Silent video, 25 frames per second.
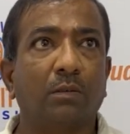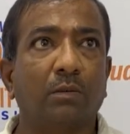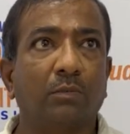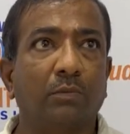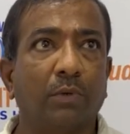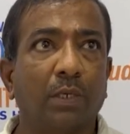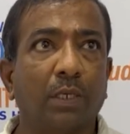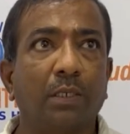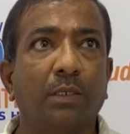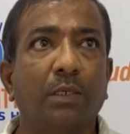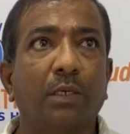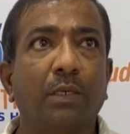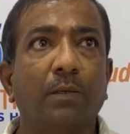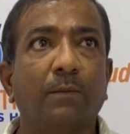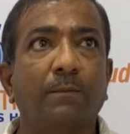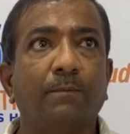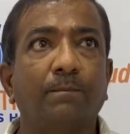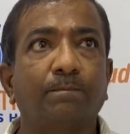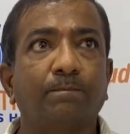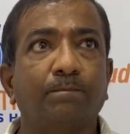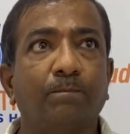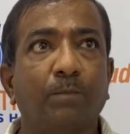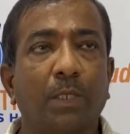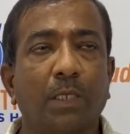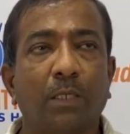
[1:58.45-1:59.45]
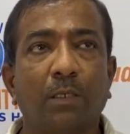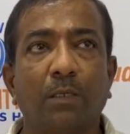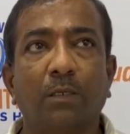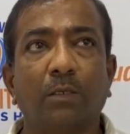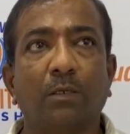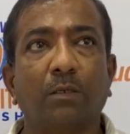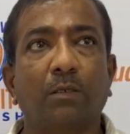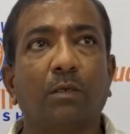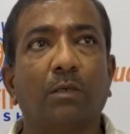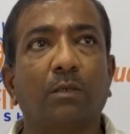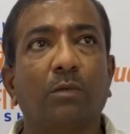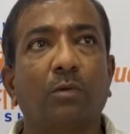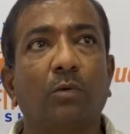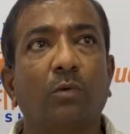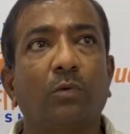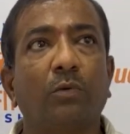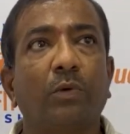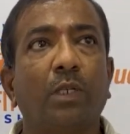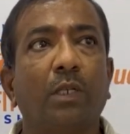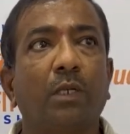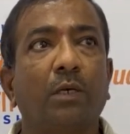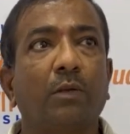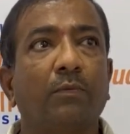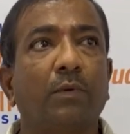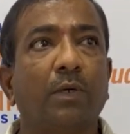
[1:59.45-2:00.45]
vehicle, here
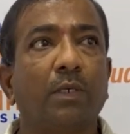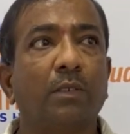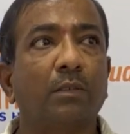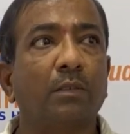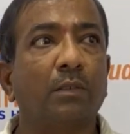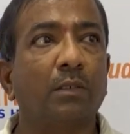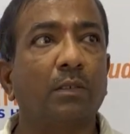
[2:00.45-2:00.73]
two-wheeler one.